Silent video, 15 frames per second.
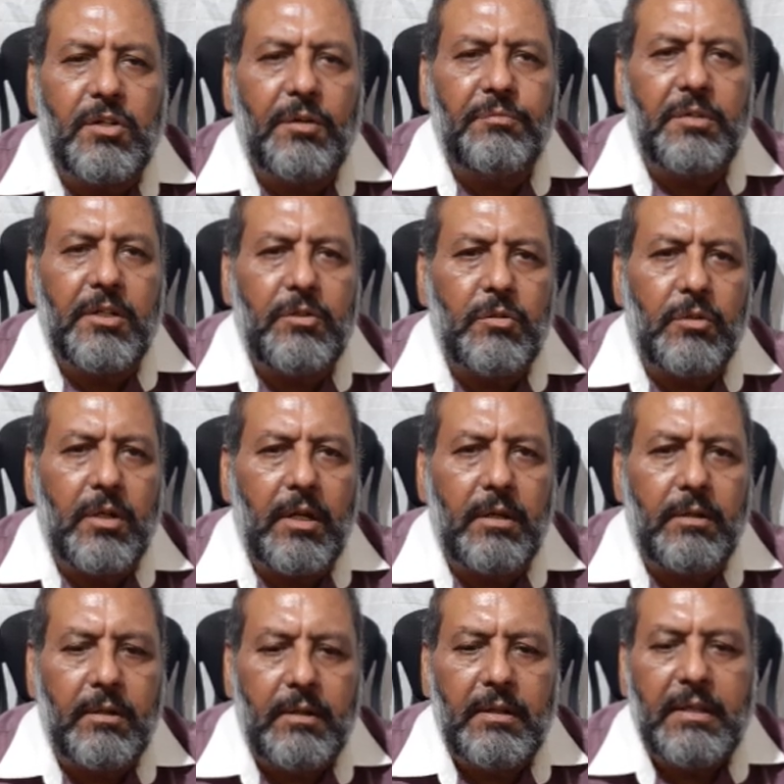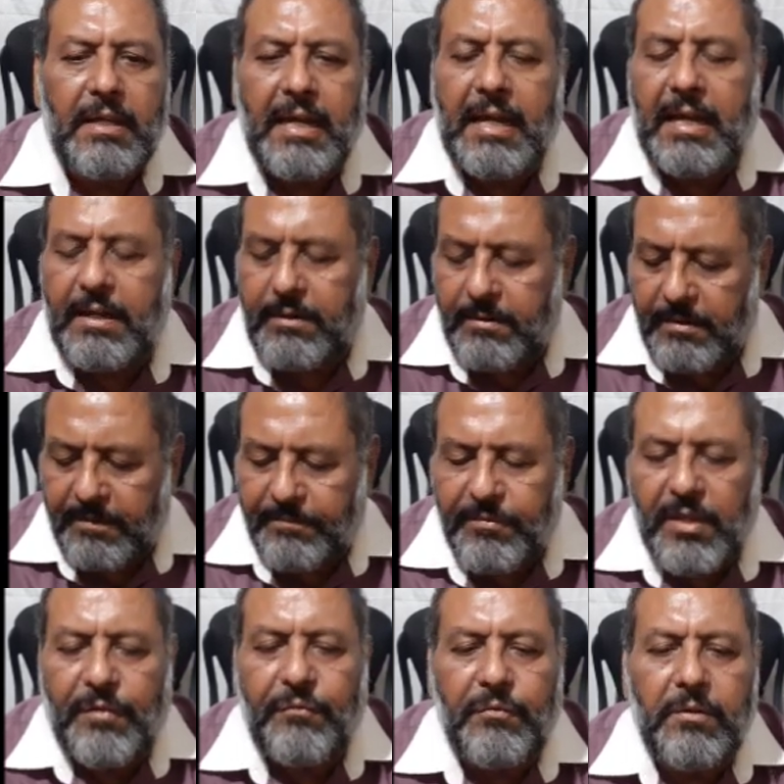of the urine, and
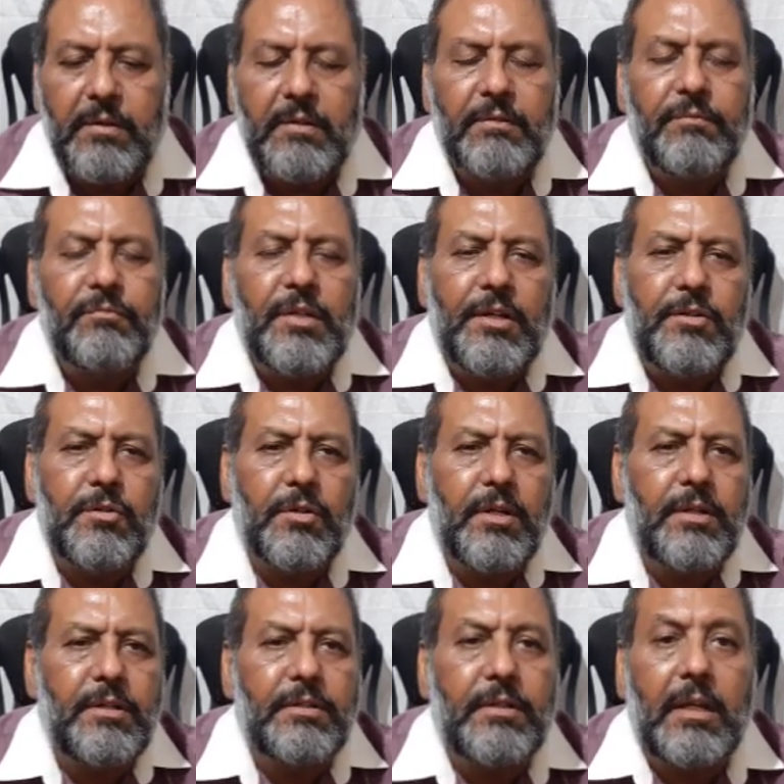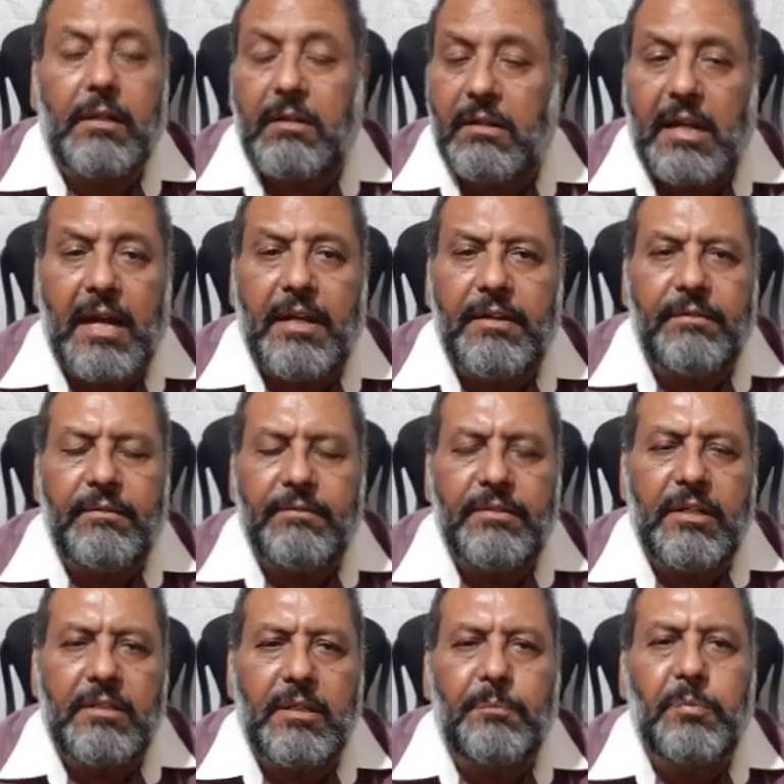if the urine is alkaline,
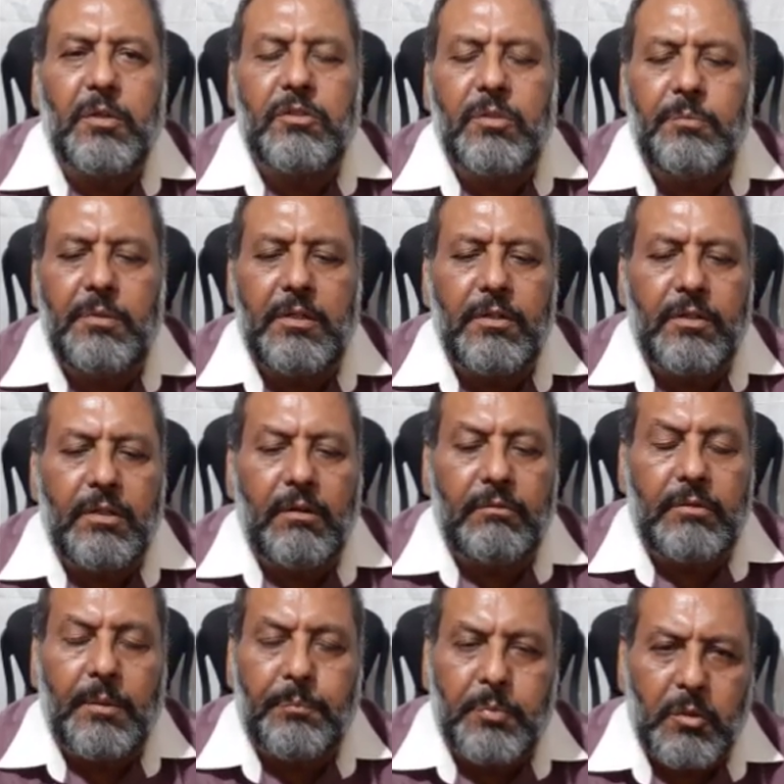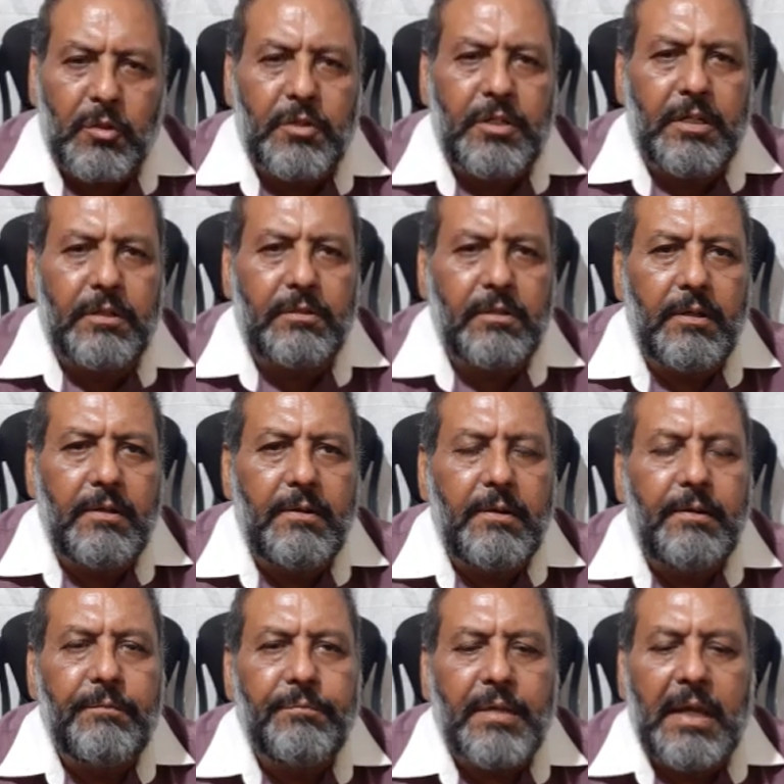there is the possibility of the Proteus,
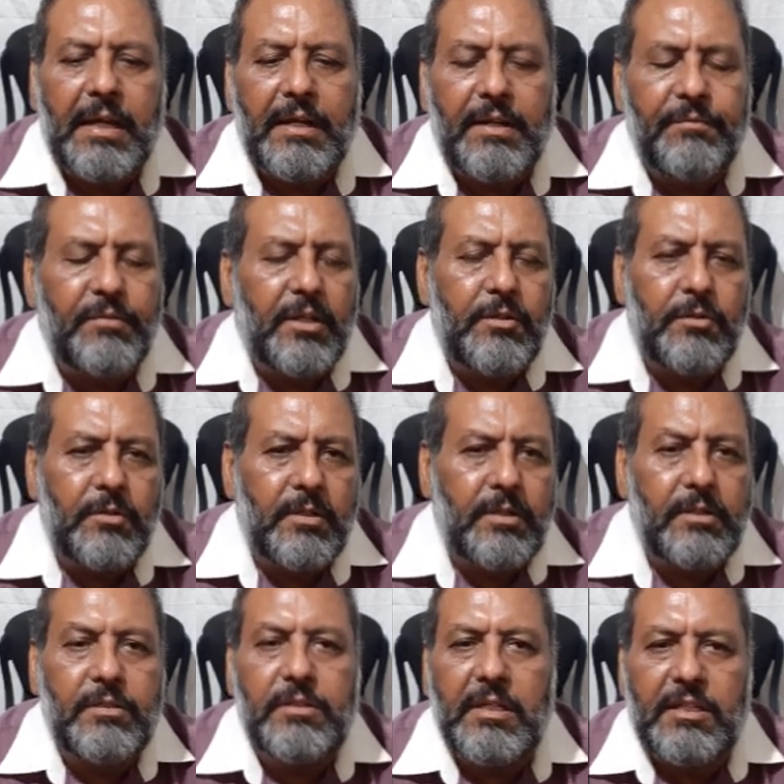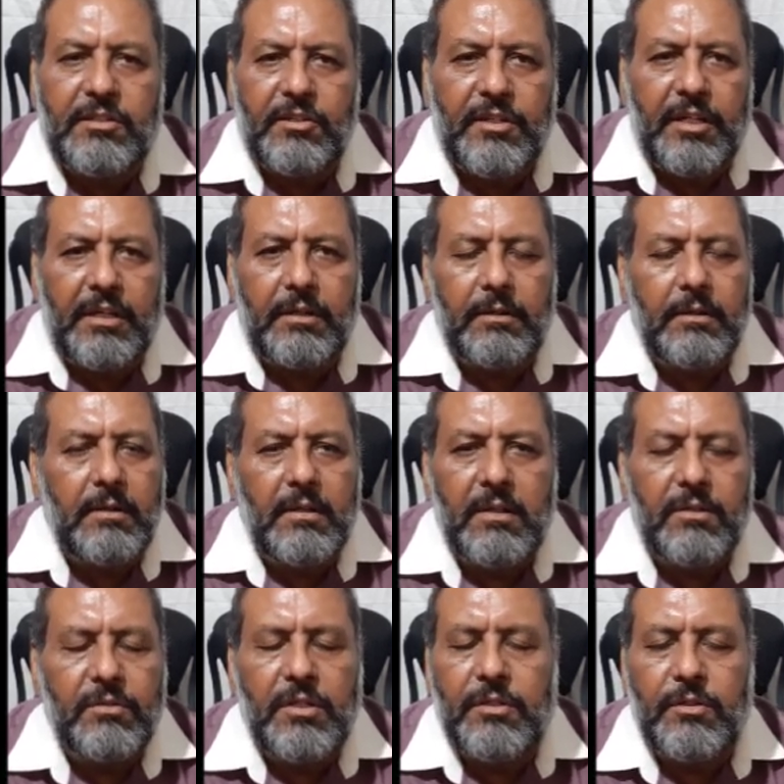and if the urine is acidic,
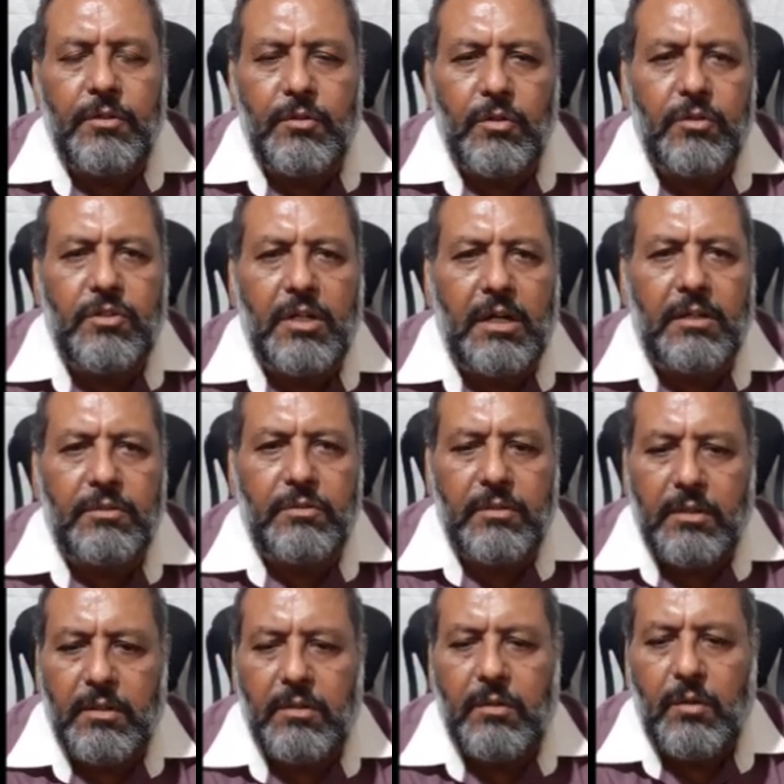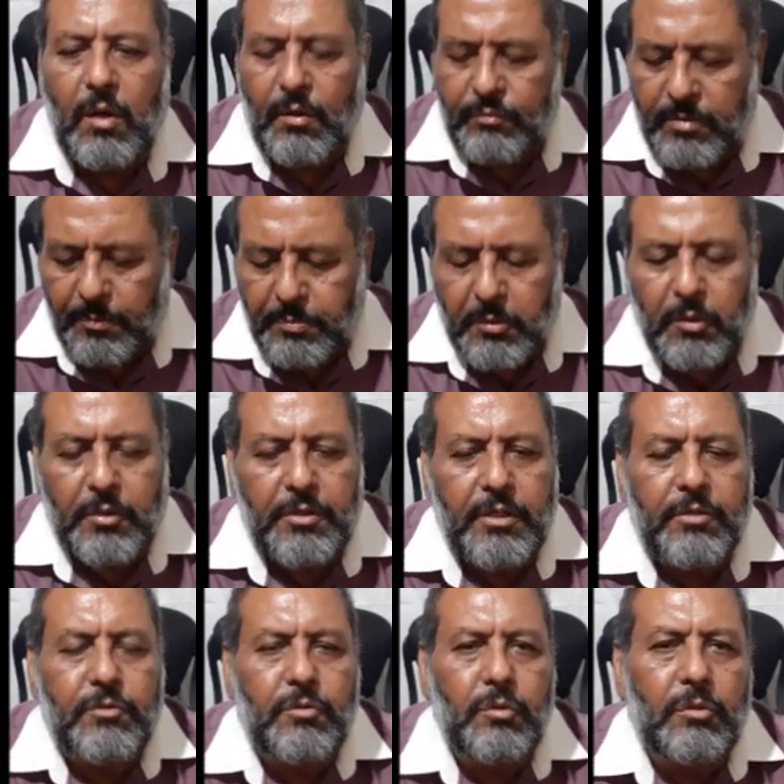there is no chance of the
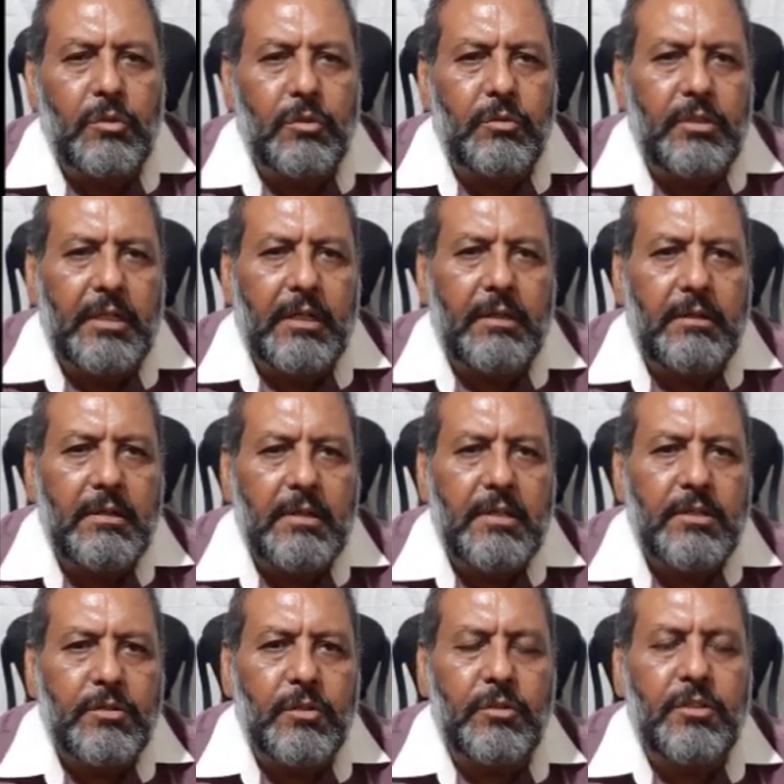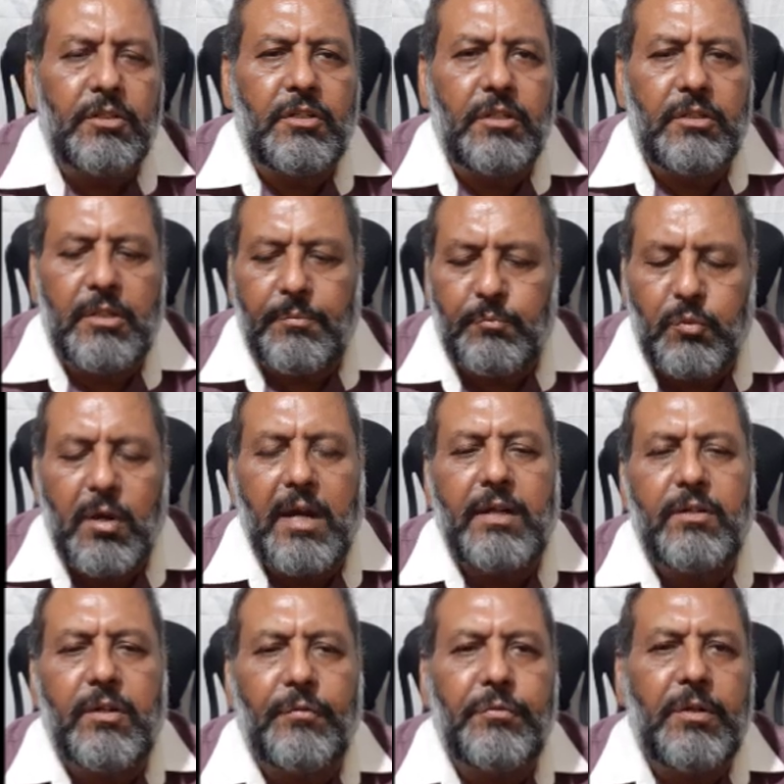Proteus to grow there. So this is a
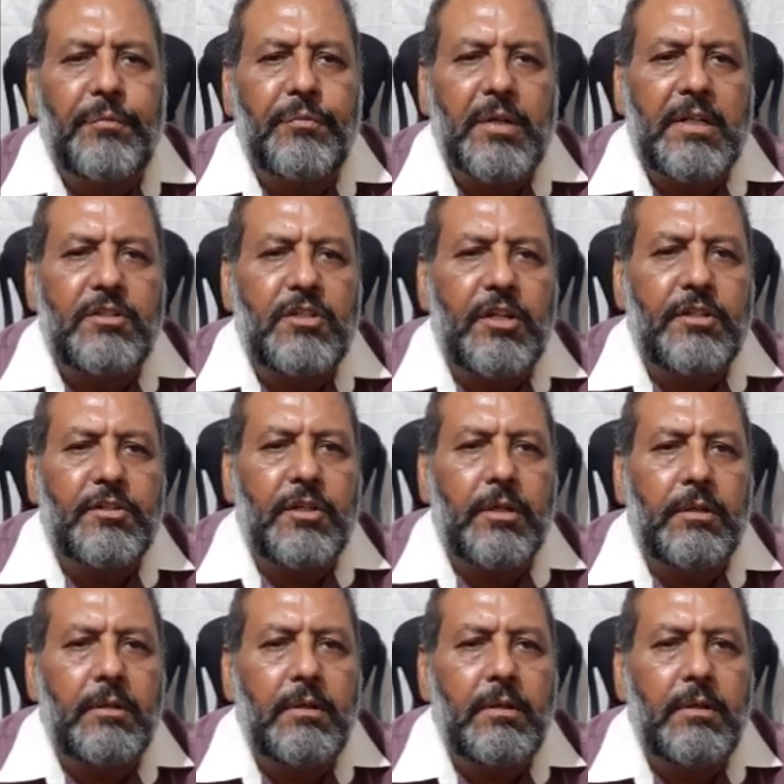point of differentiation